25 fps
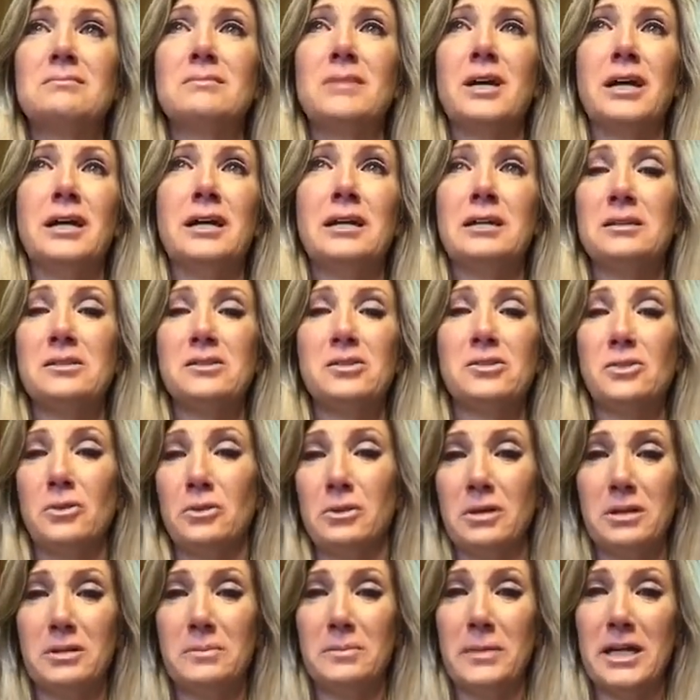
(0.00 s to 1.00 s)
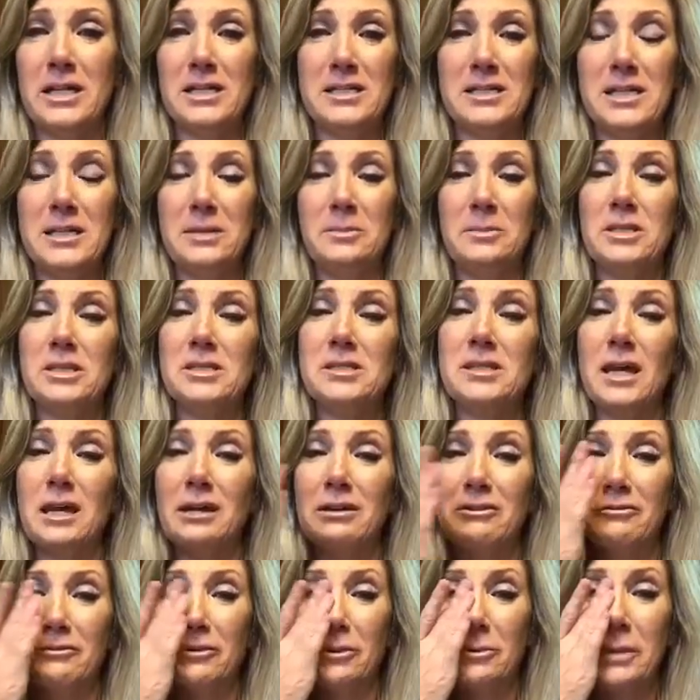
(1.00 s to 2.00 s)
I had sorted my demons
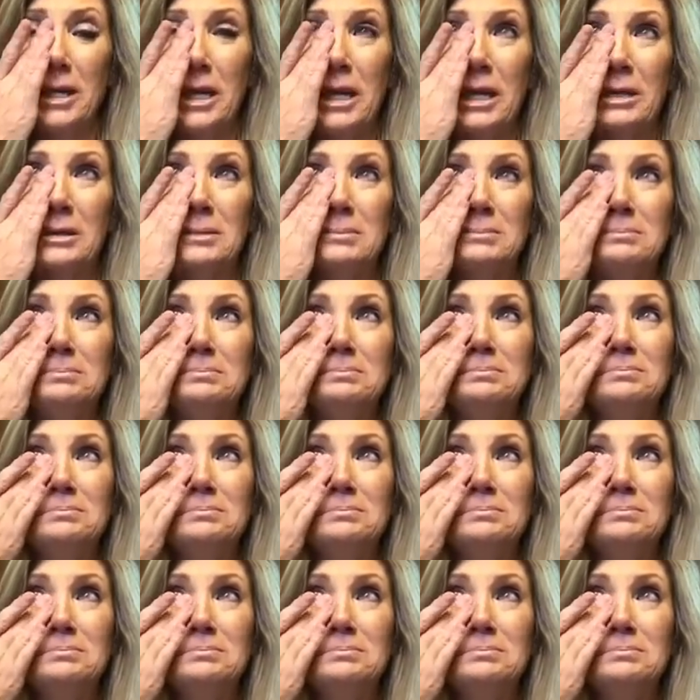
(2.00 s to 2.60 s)
out from that.